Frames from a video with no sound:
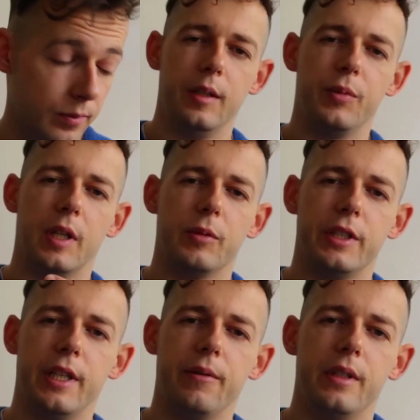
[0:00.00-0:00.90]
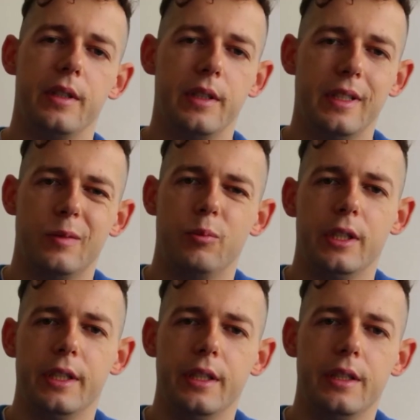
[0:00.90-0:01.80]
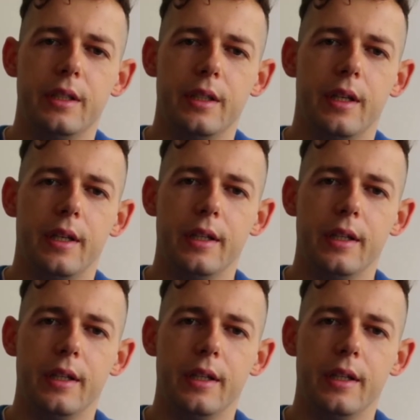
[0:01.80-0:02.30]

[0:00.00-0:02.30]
Tip number 7 is pretty easy.